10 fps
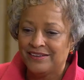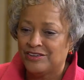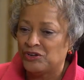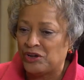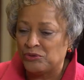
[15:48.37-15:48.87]

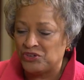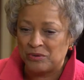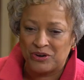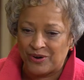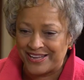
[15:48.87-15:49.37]
you know,
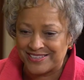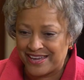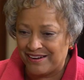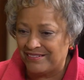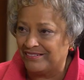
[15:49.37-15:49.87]
Democrats
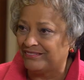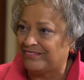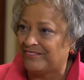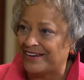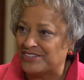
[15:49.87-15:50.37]
care a
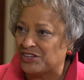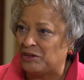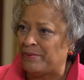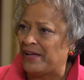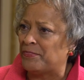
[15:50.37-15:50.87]
great deal
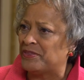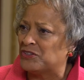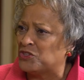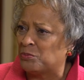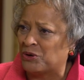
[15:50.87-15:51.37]
about
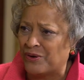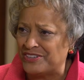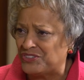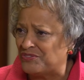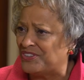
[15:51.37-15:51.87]
this, the
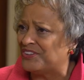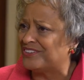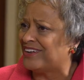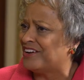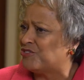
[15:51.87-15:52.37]
progressives in
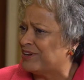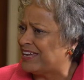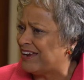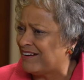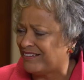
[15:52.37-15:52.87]
this country
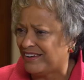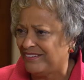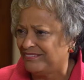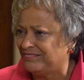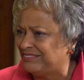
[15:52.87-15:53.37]
care
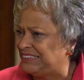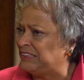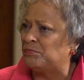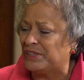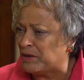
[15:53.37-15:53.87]

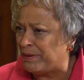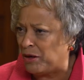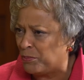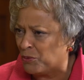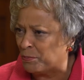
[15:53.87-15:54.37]
deeply
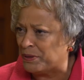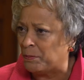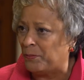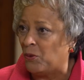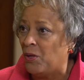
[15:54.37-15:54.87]
about poor
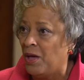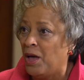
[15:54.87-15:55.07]
people.